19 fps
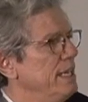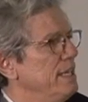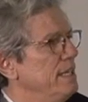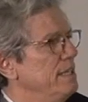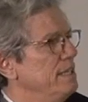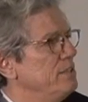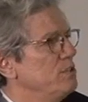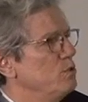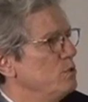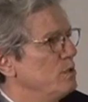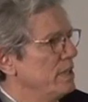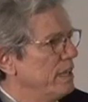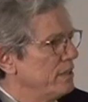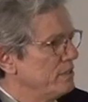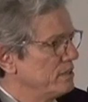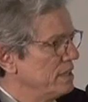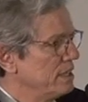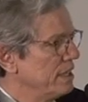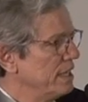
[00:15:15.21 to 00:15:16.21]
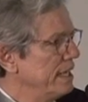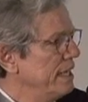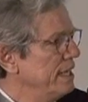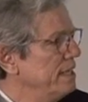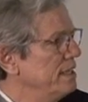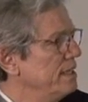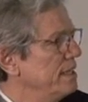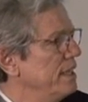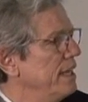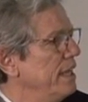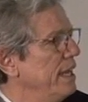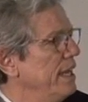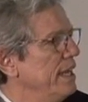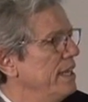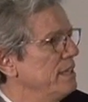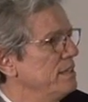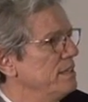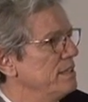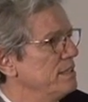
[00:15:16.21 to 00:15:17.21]
in 2009,
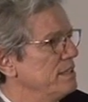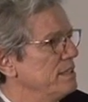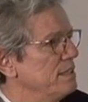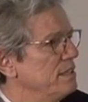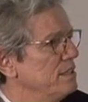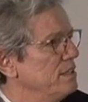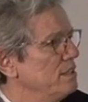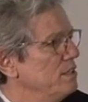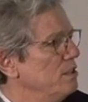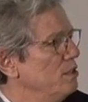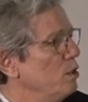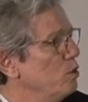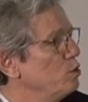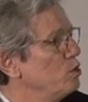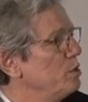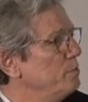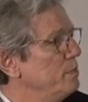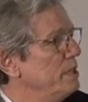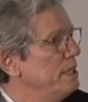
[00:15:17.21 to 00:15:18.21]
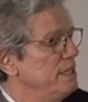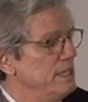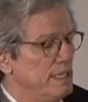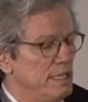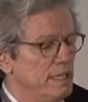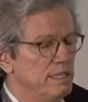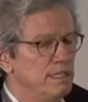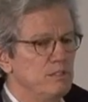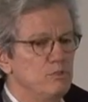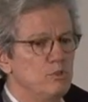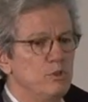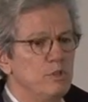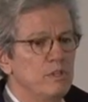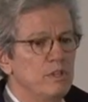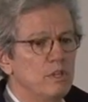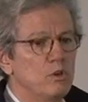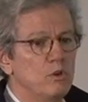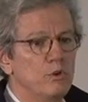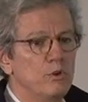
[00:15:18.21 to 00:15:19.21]
and notably
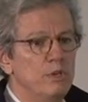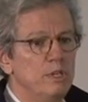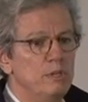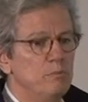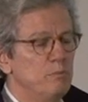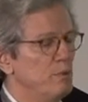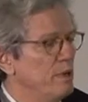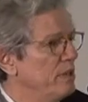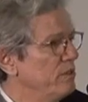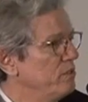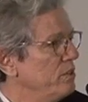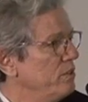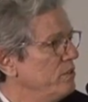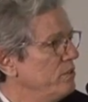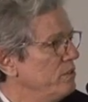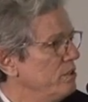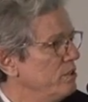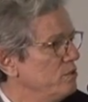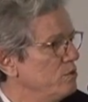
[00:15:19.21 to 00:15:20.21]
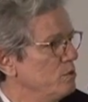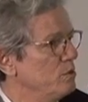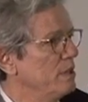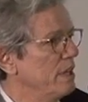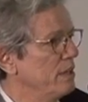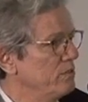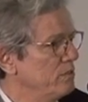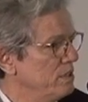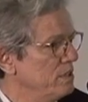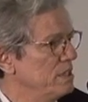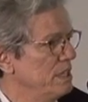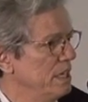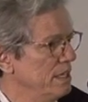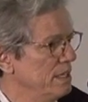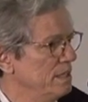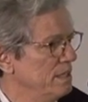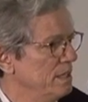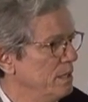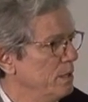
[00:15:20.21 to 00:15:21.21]
during the Korean presidency in
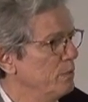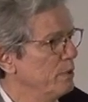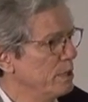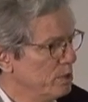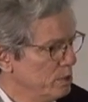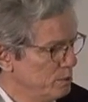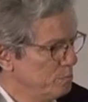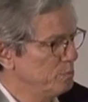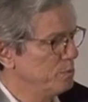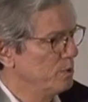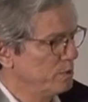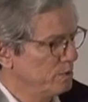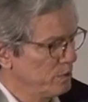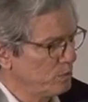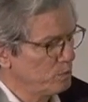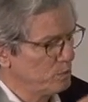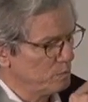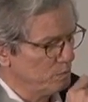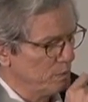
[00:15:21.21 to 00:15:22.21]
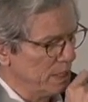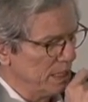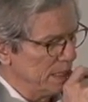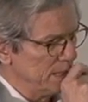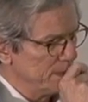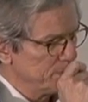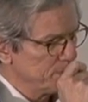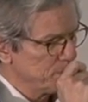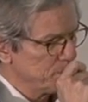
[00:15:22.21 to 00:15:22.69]
2010, where good progress was made.